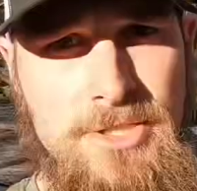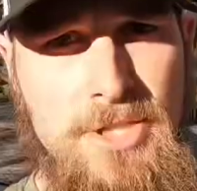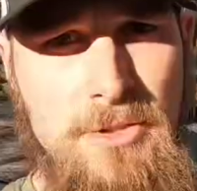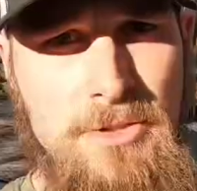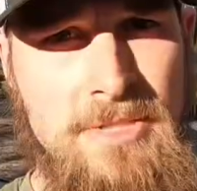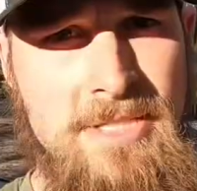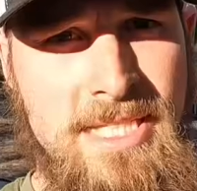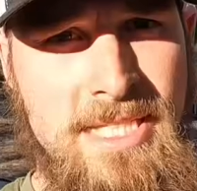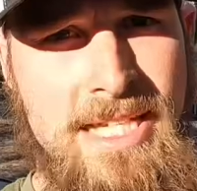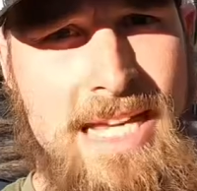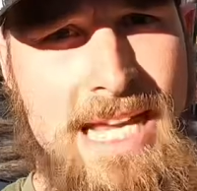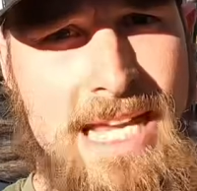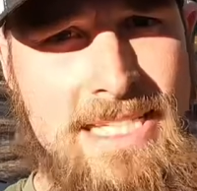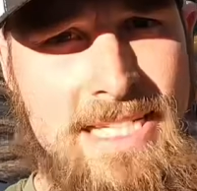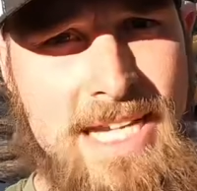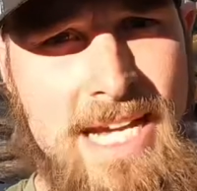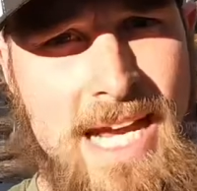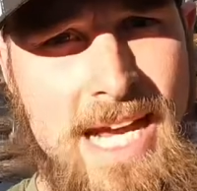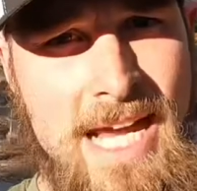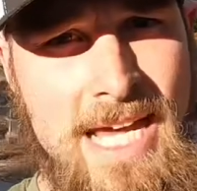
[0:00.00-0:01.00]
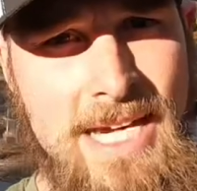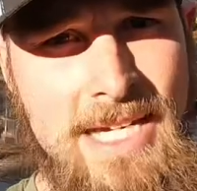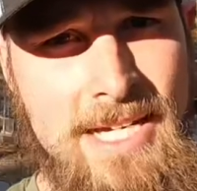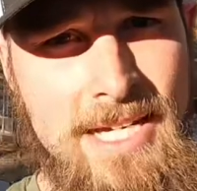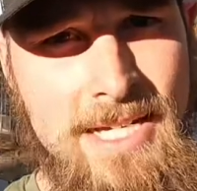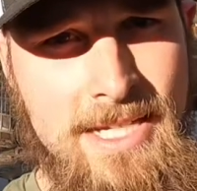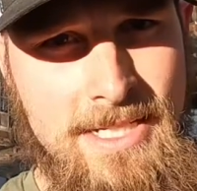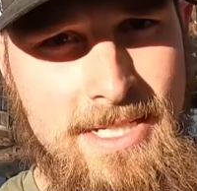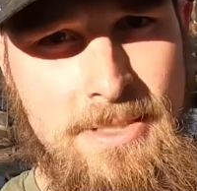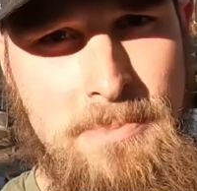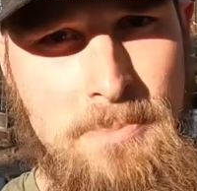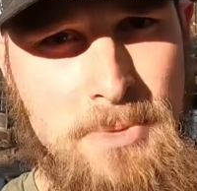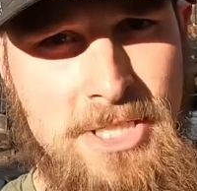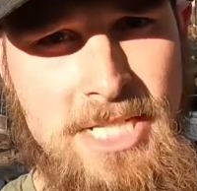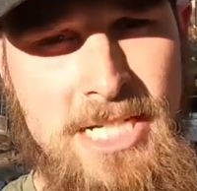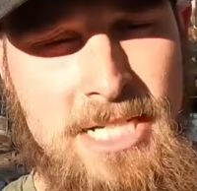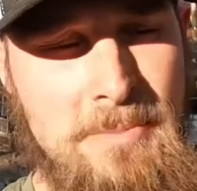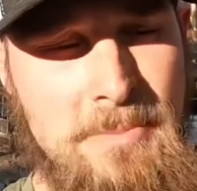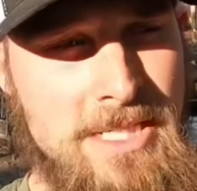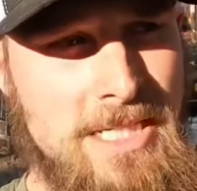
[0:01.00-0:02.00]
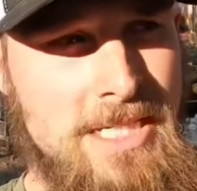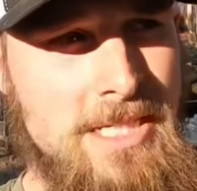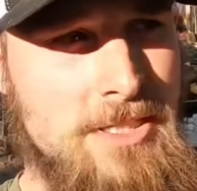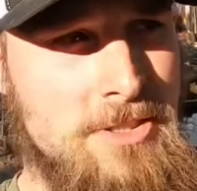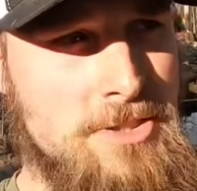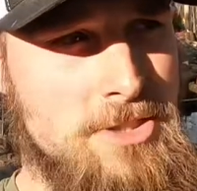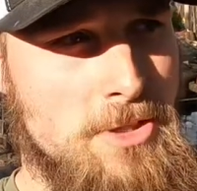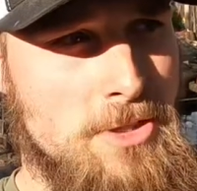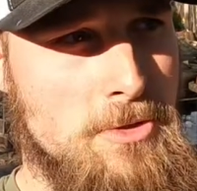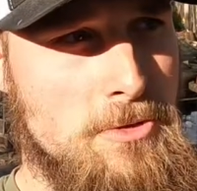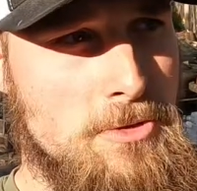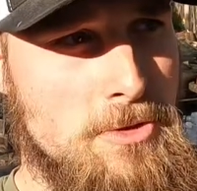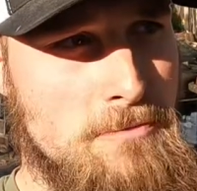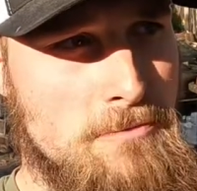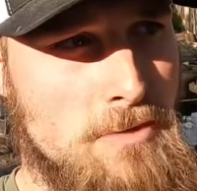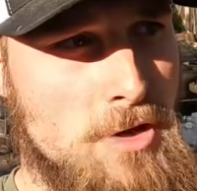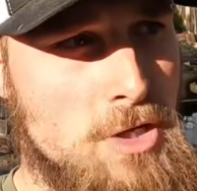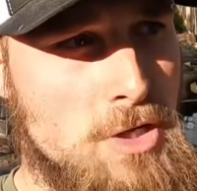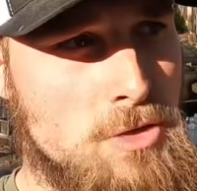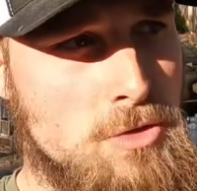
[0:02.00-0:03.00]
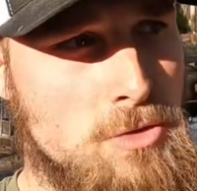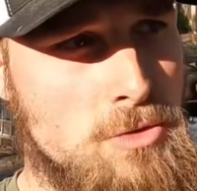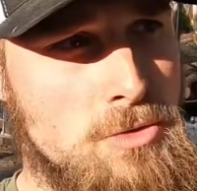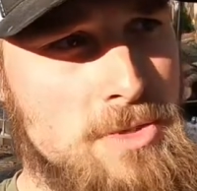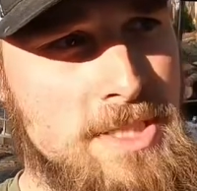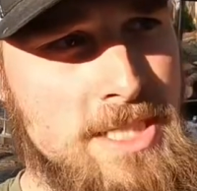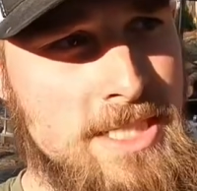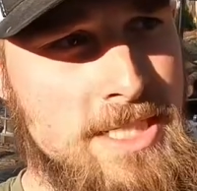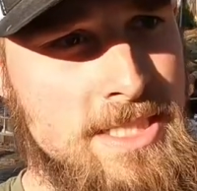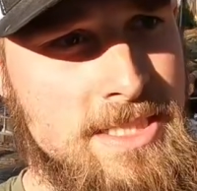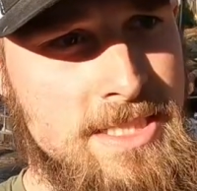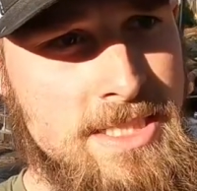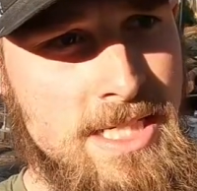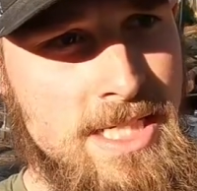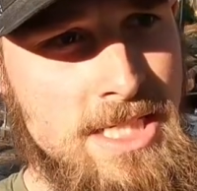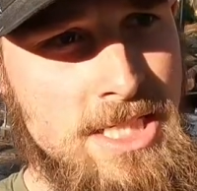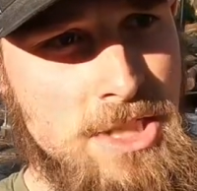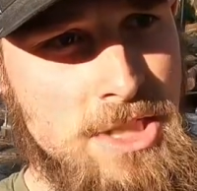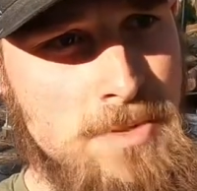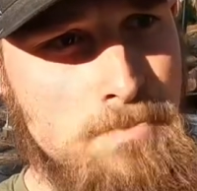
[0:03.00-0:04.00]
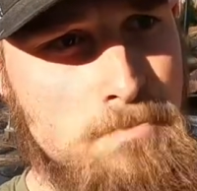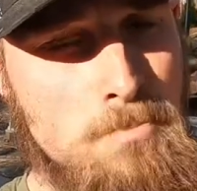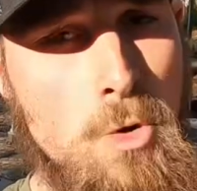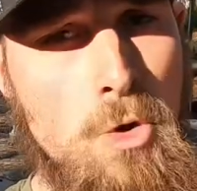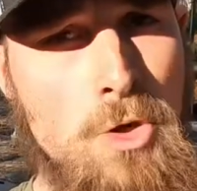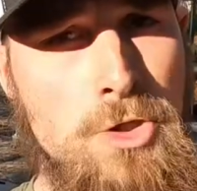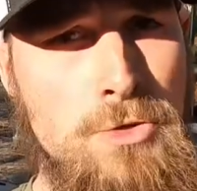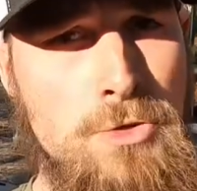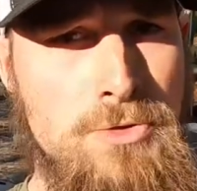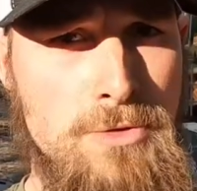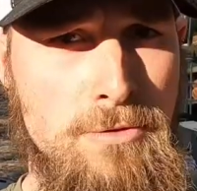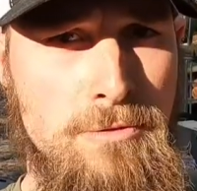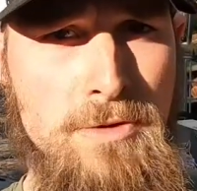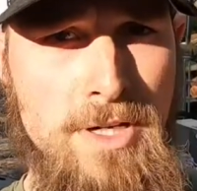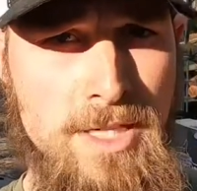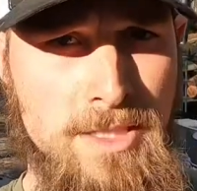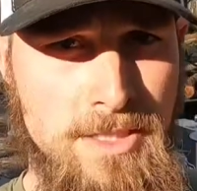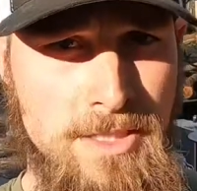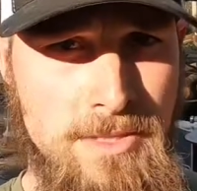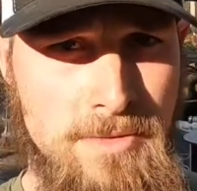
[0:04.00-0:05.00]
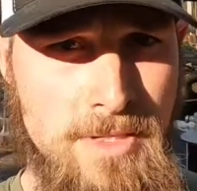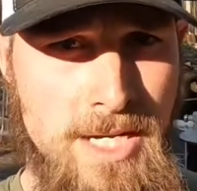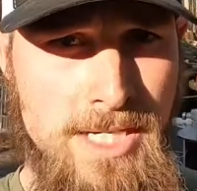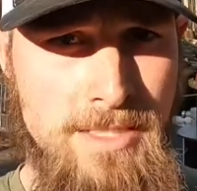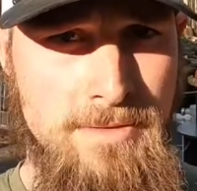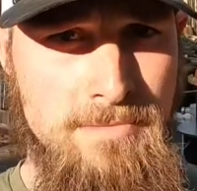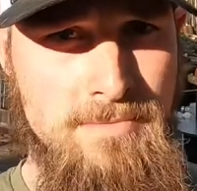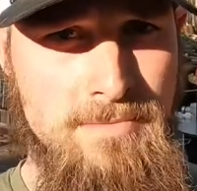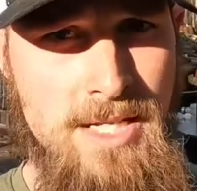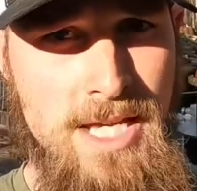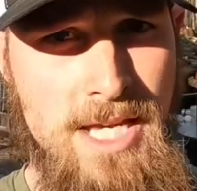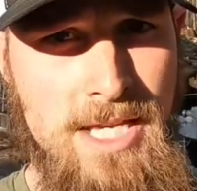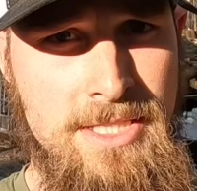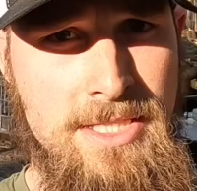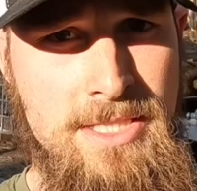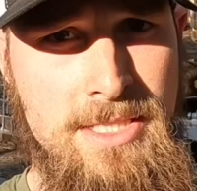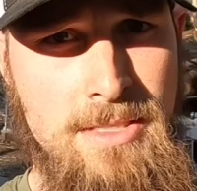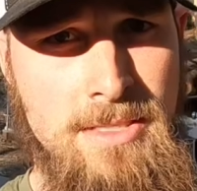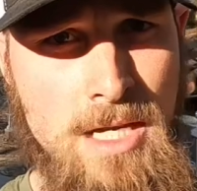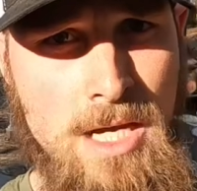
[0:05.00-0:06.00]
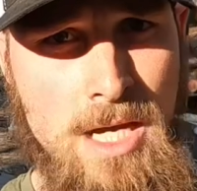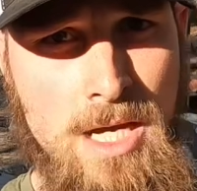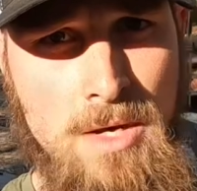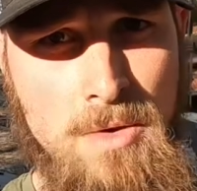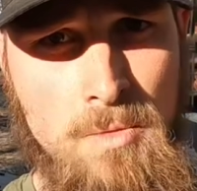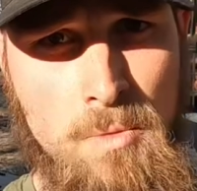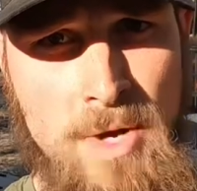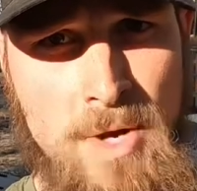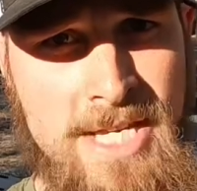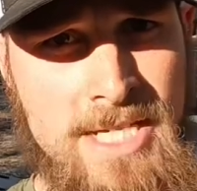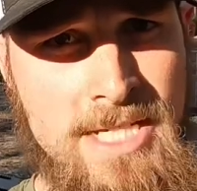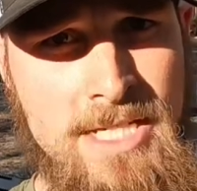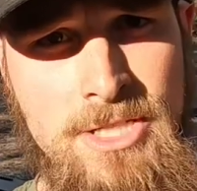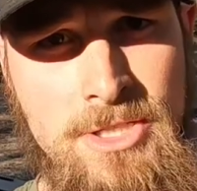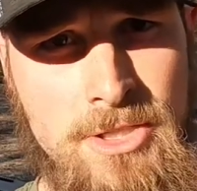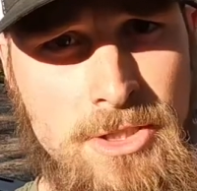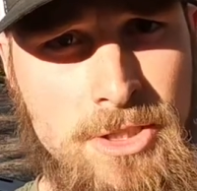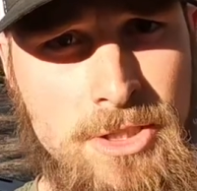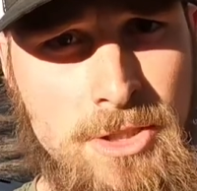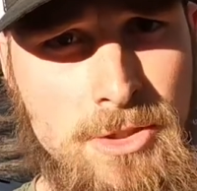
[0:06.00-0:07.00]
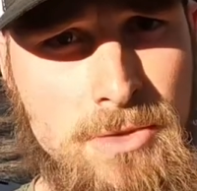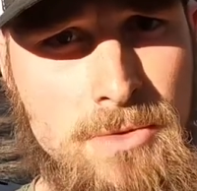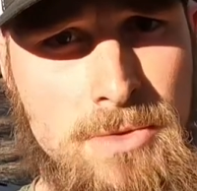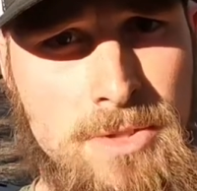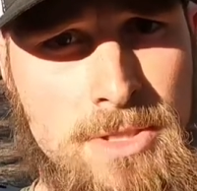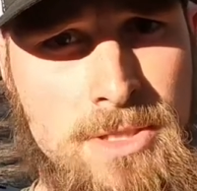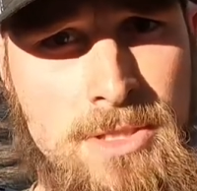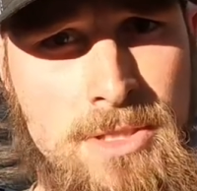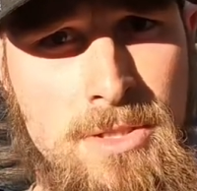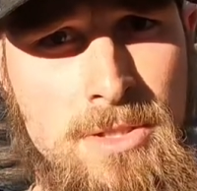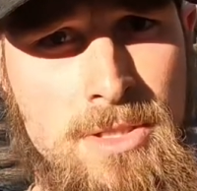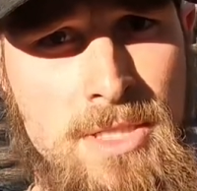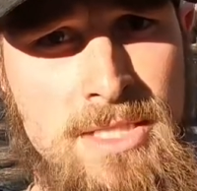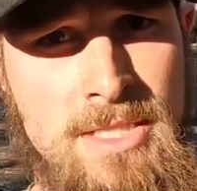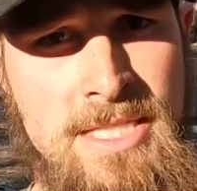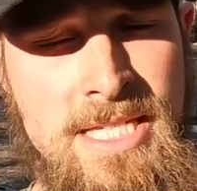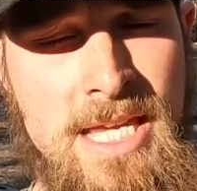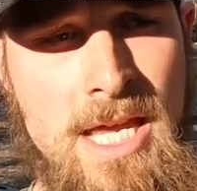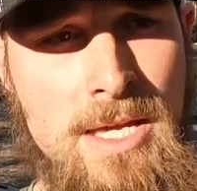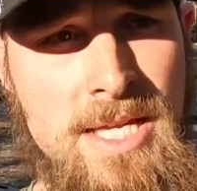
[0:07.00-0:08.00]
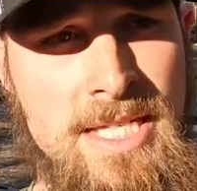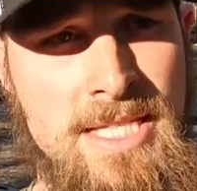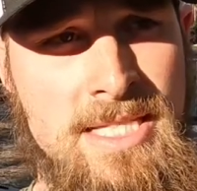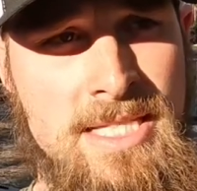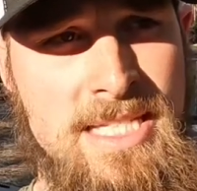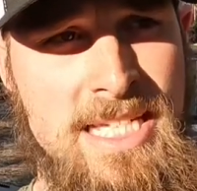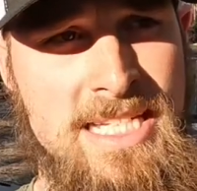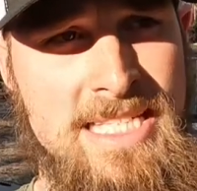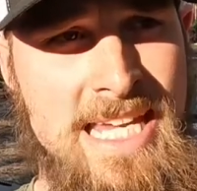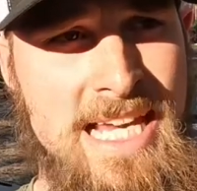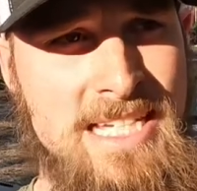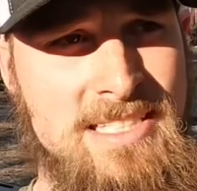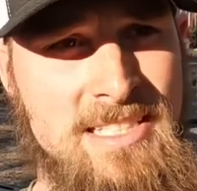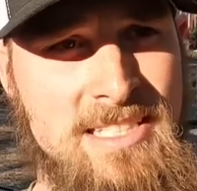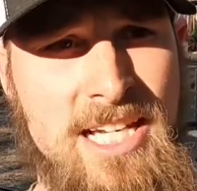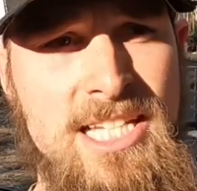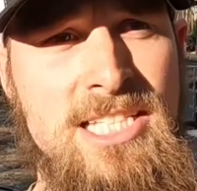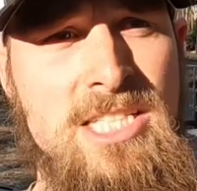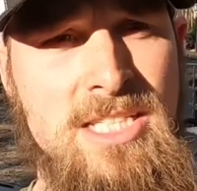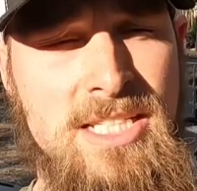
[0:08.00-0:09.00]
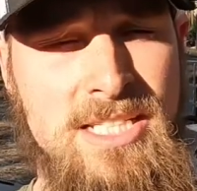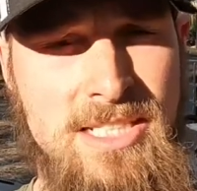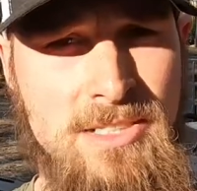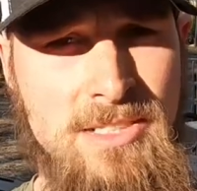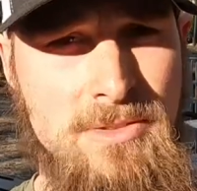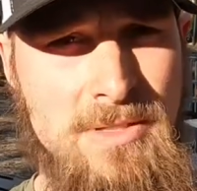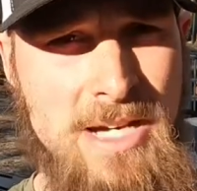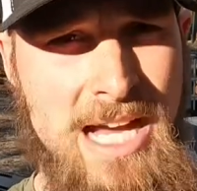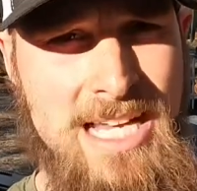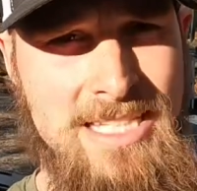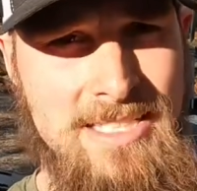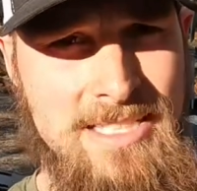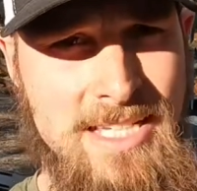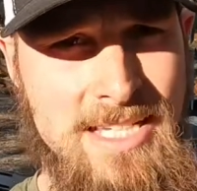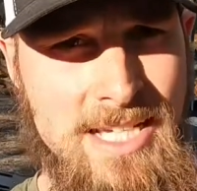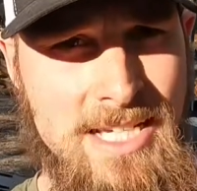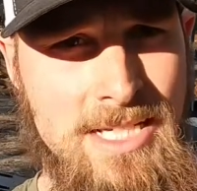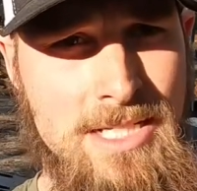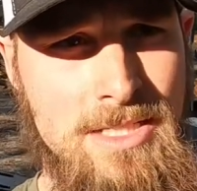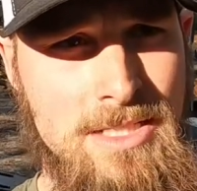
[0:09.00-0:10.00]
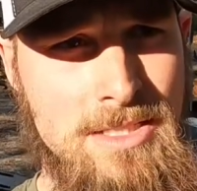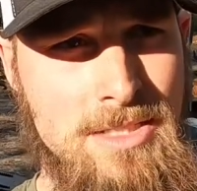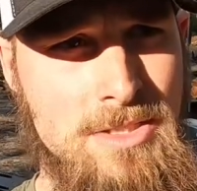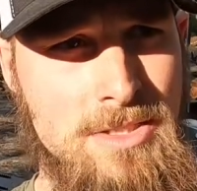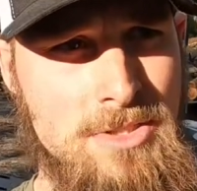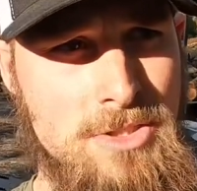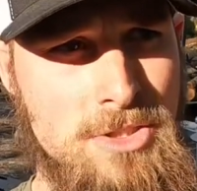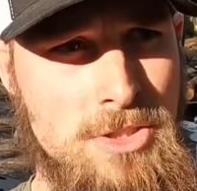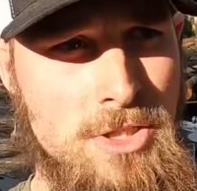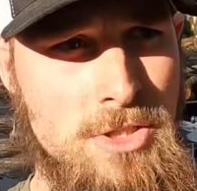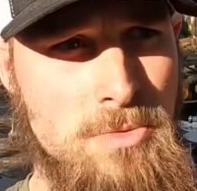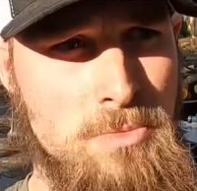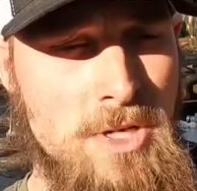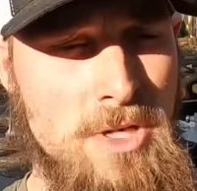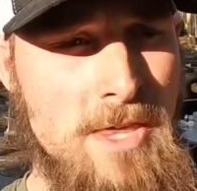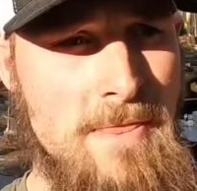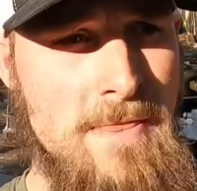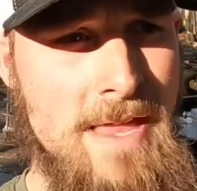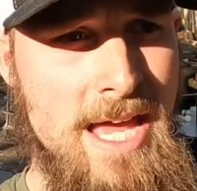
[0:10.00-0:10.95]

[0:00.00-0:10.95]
So you see guys, I got a predicament here. So the vertical is more user-friendly, right? It's way easier to use. It takes less skill, I'd say, to run